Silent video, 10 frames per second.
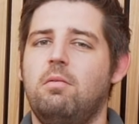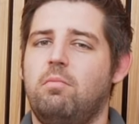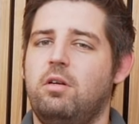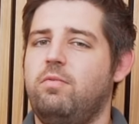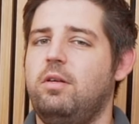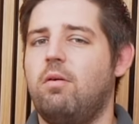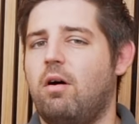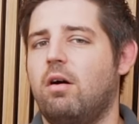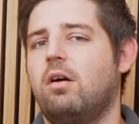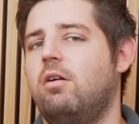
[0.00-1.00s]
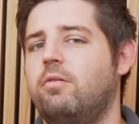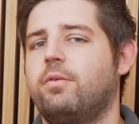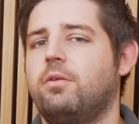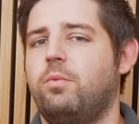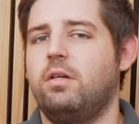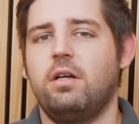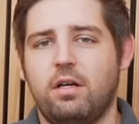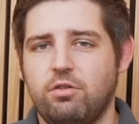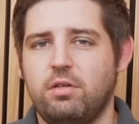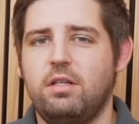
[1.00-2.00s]
But if you are over
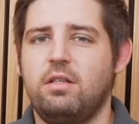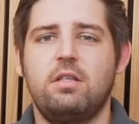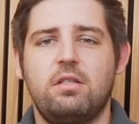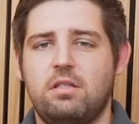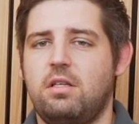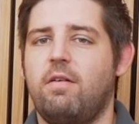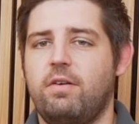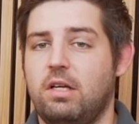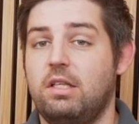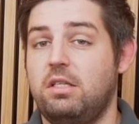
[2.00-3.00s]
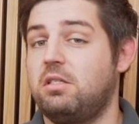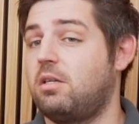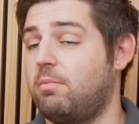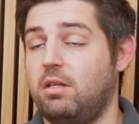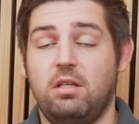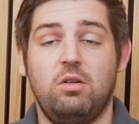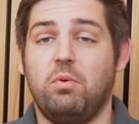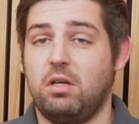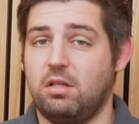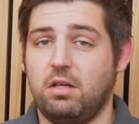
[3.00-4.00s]
100, this is definitely something you
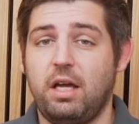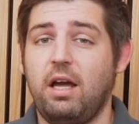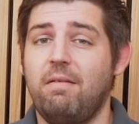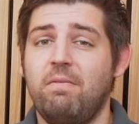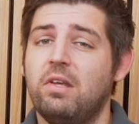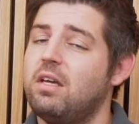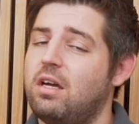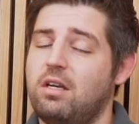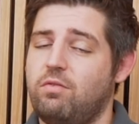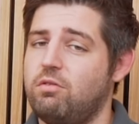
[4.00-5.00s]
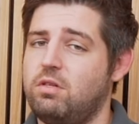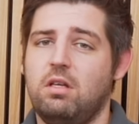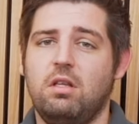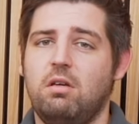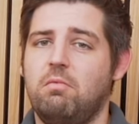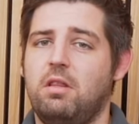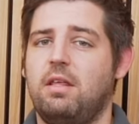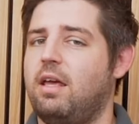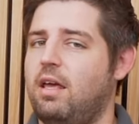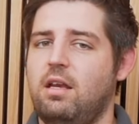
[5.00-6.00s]
want to look at. And if you're dealing with
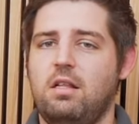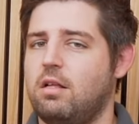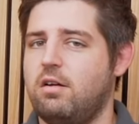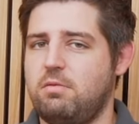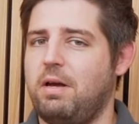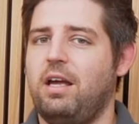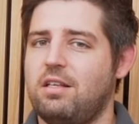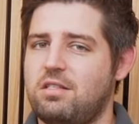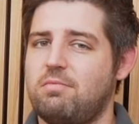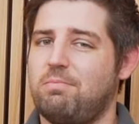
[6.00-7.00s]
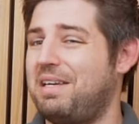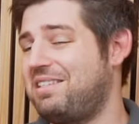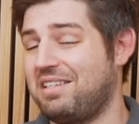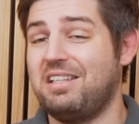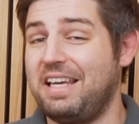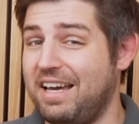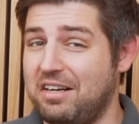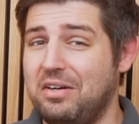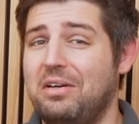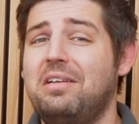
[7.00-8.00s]
any lost packets basically at
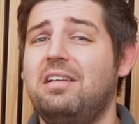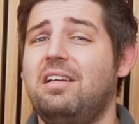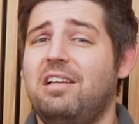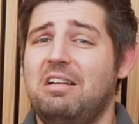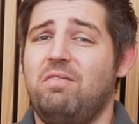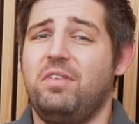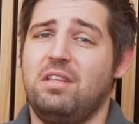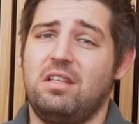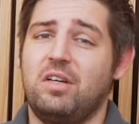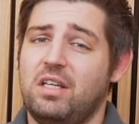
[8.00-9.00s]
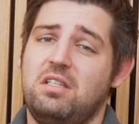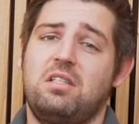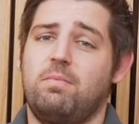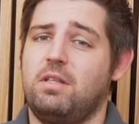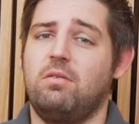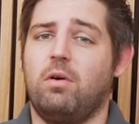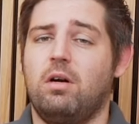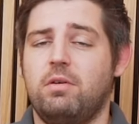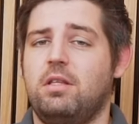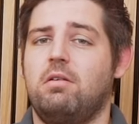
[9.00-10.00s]
all, there is something
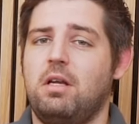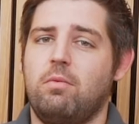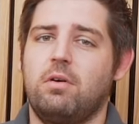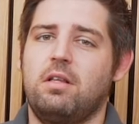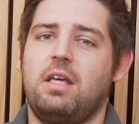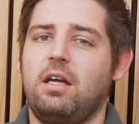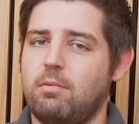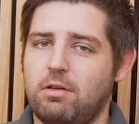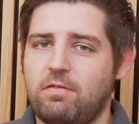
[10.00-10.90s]
wrong with your network that can be